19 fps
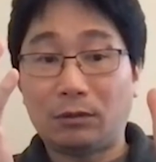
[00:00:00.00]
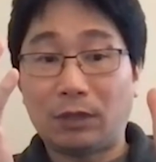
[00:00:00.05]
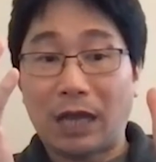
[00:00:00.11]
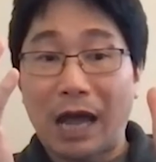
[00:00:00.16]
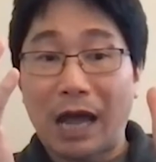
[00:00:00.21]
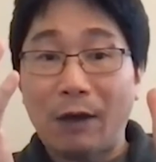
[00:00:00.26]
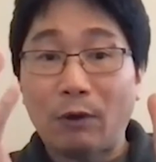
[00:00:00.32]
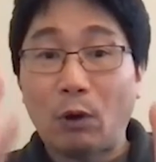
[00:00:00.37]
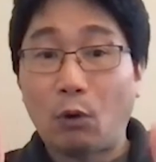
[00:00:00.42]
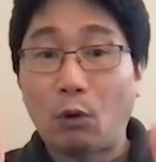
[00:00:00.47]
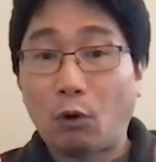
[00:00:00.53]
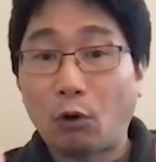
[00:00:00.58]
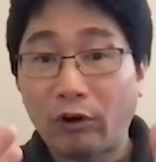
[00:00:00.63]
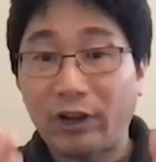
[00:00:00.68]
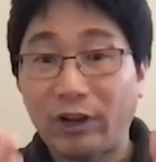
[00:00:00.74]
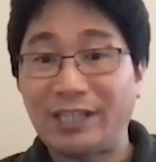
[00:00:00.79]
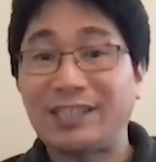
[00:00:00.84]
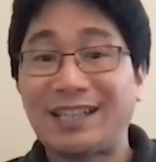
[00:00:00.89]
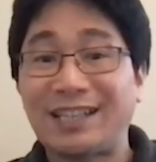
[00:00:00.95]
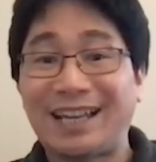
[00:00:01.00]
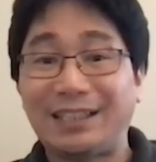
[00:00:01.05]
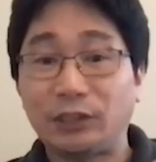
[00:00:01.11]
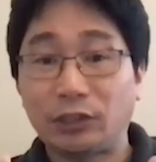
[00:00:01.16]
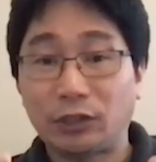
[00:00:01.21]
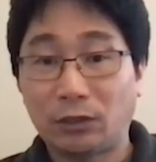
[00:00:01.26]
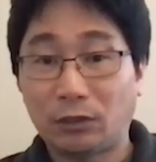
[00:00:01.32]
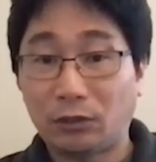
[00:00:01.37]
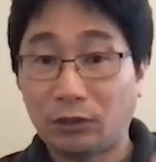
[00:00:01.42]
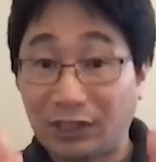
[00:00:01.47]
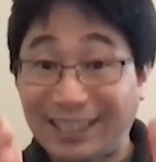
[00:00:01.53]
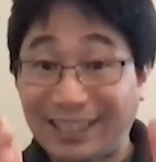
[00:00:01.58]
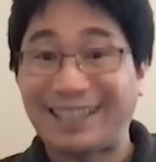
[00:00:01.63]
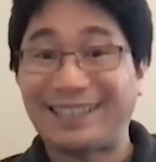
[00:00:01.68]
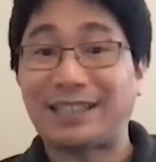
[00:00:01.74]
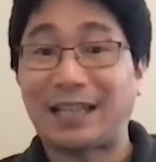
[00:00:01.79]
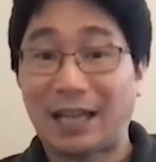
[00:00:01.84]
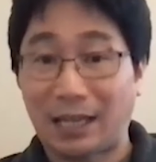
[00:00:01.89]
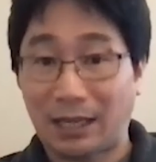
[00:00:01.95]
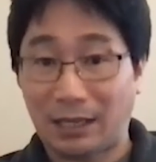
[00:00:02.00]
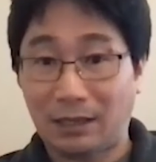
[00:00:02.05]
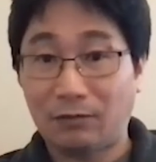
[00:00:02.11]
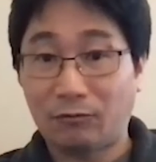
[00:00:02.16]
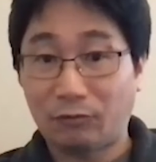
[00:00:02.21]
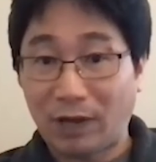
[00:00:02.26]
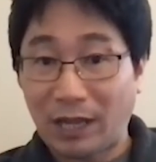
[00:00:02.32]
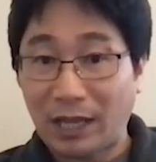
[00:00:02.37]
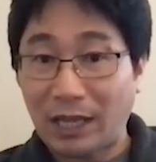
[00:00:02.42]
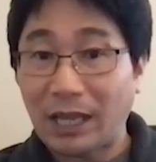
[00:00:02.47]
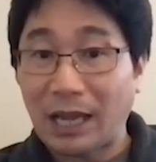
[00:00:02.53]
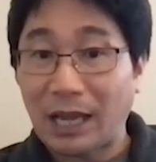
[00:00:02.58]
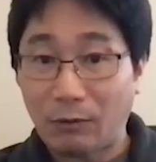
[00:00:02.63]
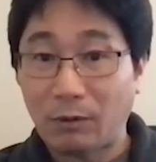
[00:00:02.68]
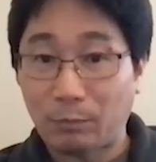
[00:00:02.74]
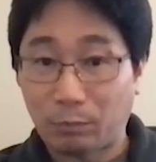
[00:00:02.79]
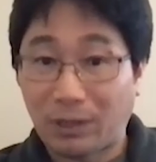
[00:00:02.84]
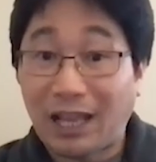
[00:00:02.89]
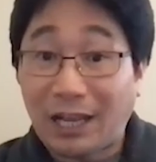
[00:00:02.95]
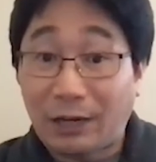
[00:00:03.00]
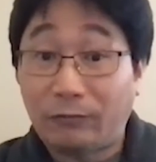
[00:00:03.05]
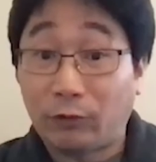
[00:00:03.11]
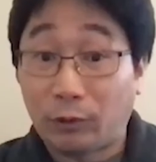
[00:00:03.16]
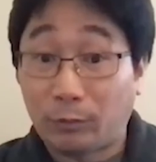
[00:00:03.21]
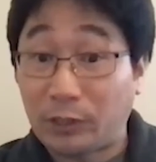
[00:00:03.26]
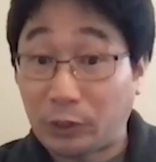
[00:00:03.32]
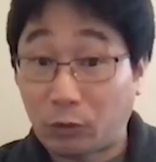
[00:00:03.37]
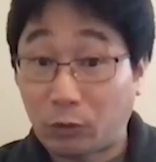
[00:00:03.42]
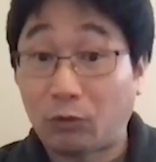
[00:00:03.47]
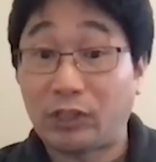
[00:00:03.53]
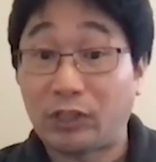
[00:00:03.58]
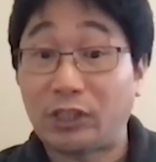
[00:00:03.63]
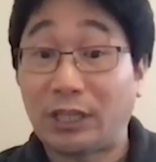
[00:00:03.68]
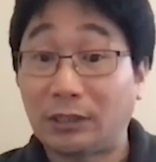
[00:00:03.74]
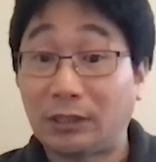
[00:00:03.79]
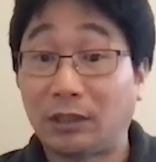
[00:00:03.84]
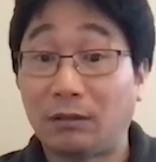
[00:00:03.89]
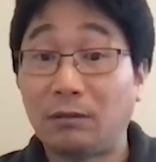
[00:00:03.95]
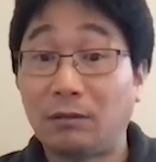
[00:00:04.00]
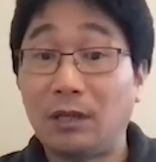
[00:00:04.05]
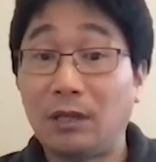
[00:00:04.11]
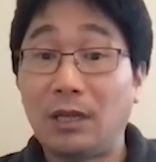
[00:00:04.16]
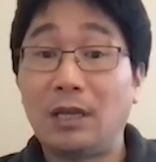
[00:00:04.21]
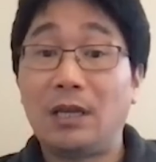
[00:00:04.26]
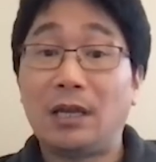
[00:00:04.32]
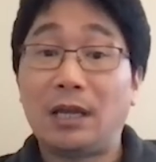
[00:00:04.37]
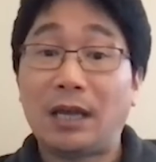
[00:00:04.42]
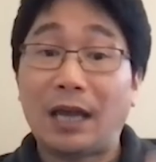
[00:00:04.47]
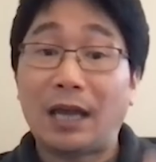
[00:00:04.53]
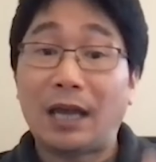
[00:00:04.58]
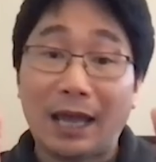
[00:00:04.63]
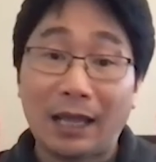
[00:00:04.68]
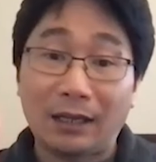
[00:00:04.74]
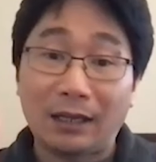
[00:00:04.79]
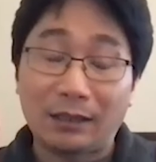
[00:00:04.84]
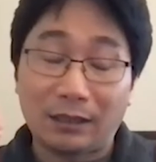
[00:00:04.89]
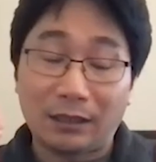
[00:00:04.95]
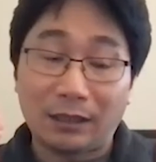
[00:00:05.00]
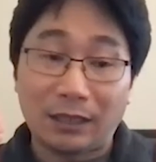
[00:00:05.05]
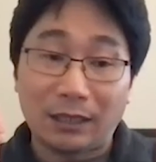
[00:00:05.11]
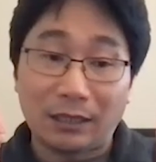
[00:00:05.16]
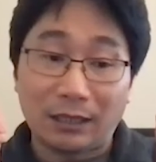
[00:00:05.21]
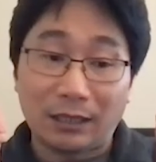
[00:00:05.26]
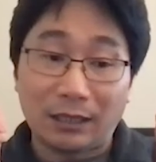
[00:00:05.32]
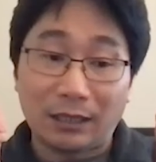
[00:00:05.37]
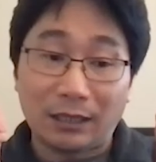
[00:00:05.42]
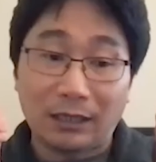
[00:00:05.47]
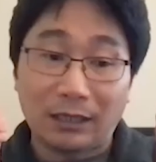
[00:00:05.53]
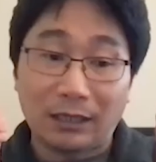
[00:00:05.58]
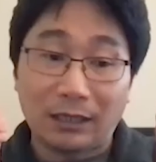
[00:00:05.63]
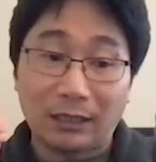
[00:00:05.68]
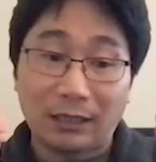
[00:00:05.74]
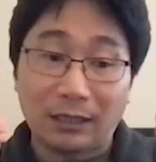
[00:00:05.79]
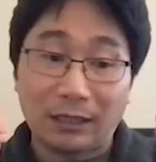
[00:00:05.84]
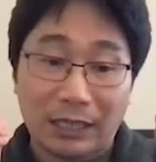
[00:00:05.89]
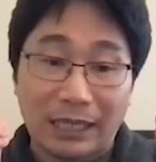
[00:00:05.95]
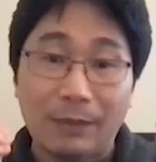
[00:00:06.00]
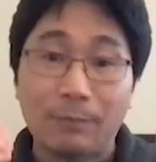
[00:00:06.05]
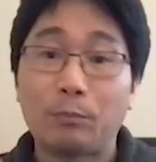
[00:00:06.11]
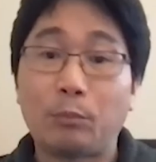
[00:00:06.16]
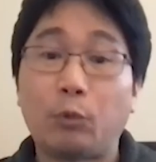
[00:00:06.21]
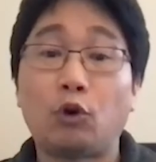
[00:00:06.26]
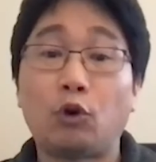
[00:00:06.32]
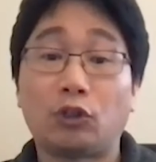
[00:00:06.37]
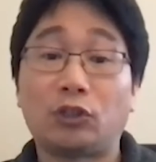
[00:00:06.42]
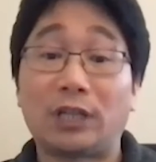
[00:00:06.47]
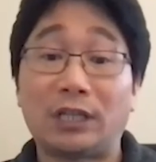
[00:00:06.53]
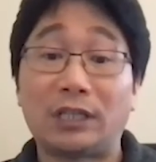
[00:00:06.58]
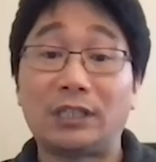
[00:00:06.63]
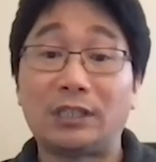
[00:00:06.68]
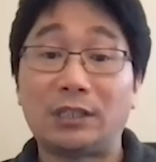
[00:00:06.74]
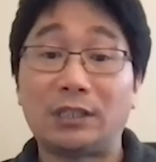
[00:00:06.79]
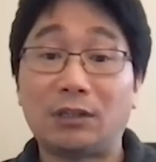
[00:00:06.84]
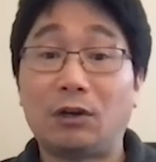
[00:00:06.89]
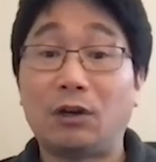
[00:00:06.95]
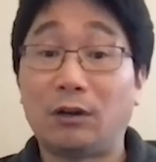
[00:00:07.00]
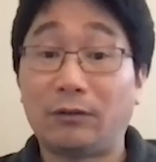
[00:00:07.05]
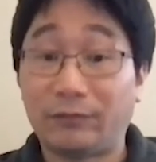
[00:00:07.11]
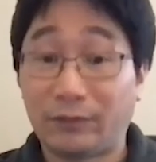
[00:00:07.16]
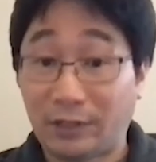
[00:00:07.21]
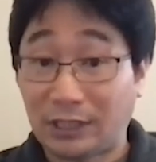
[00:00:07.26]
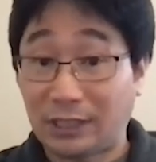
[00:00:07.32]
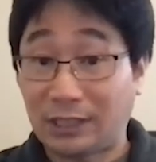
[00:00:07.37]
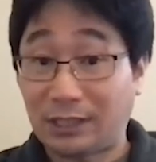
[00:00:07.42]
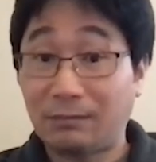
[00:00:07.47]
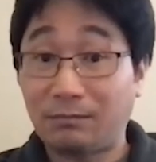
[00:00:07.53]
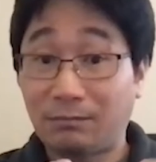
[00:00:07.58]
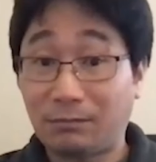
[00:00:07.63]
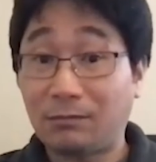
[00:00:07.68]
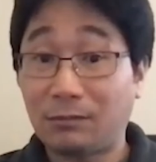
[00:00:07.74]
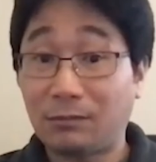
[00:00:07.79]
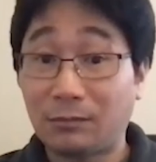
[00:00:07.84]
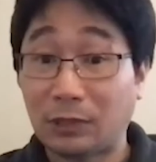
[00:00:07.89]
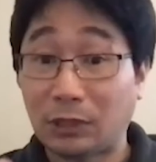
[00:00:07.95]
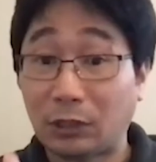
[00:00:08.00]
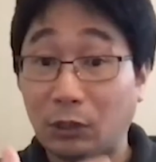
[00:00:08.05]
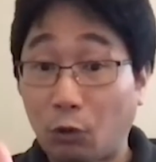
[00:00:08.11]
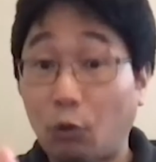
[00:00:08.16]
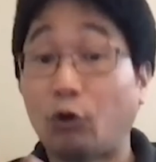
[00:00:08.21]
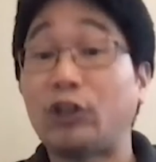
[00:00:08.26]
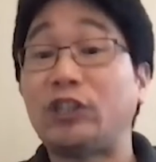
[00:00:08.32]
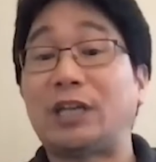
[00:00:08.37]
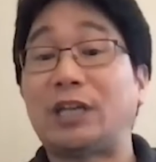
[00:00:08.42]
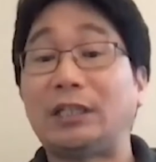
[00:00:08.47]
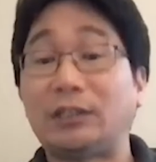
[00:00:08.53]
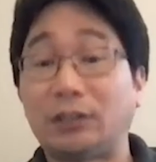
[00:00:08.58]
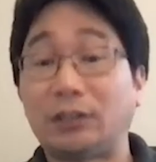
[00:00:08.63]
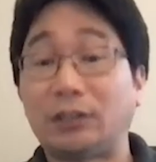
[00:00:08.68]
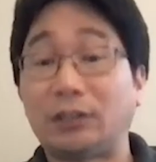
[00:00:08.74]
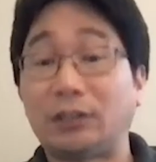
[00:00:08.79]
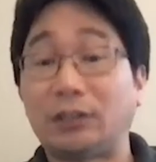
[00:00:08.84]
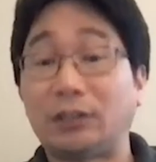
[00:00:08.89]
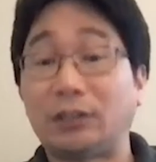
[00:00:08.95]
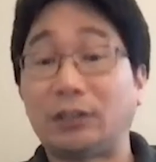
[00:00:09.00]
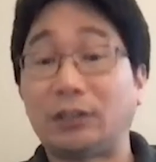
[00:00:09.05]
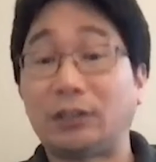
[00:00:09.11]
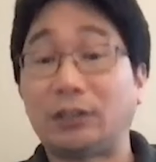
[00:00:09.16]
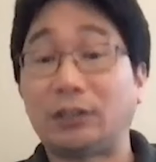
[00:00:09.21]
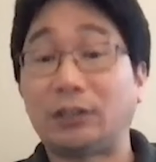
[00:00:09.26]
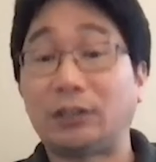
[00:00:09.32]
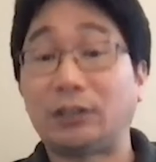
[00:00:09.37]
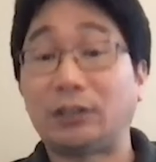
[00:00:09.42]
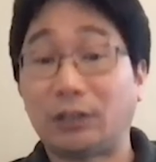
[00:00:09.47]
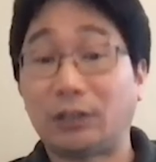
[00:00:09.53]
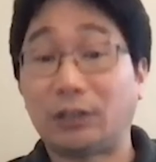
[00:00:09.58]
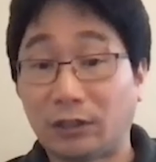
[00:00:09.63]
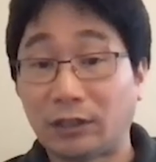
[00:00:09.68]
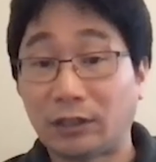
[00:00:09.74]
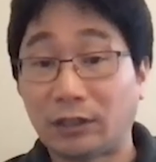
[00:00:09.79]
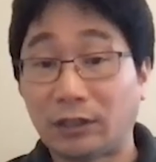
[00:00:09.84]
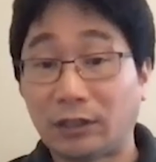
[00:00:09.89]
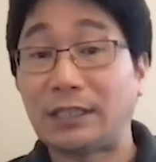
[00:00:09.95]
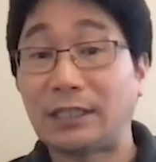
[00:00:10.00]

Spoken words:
our horizontal design, right? Our platform is horizontal, and the importance of this, horizontalness.